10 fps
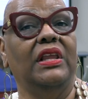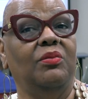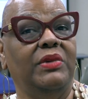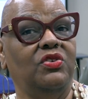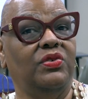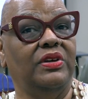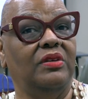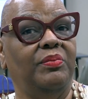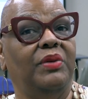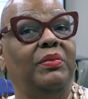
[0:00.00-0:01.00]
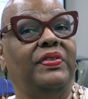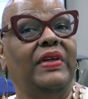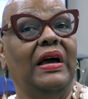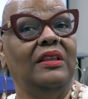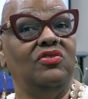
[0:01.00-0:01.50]
elementary, but
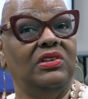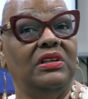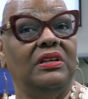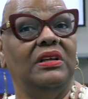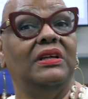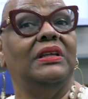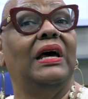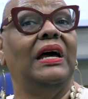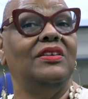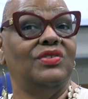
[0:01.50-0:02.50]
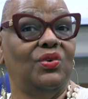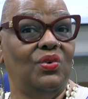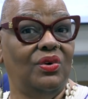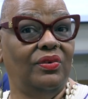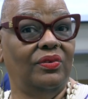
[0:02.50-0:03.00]
mythology in high
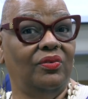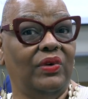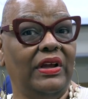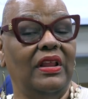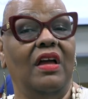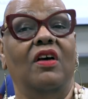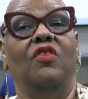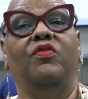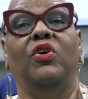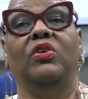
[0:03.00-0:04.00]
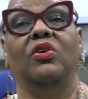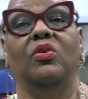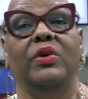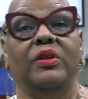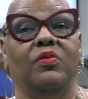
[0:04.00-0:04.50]
school, right? Folklore
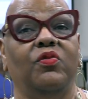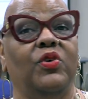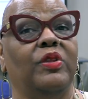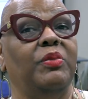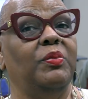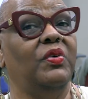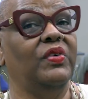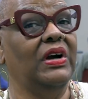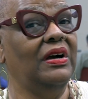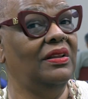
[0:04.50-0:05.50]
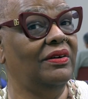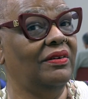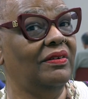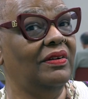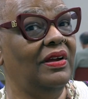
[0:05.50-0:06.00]
were the, for the people of
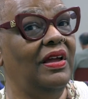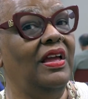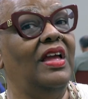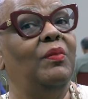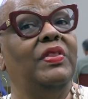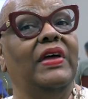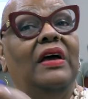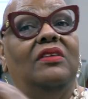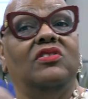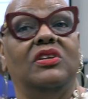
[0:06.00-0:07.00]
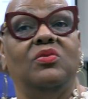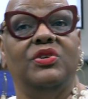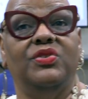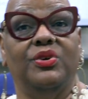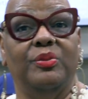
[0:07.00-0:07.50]
color, and mythology
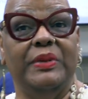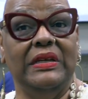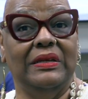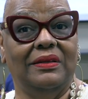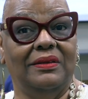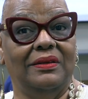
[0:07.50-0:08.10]
was European.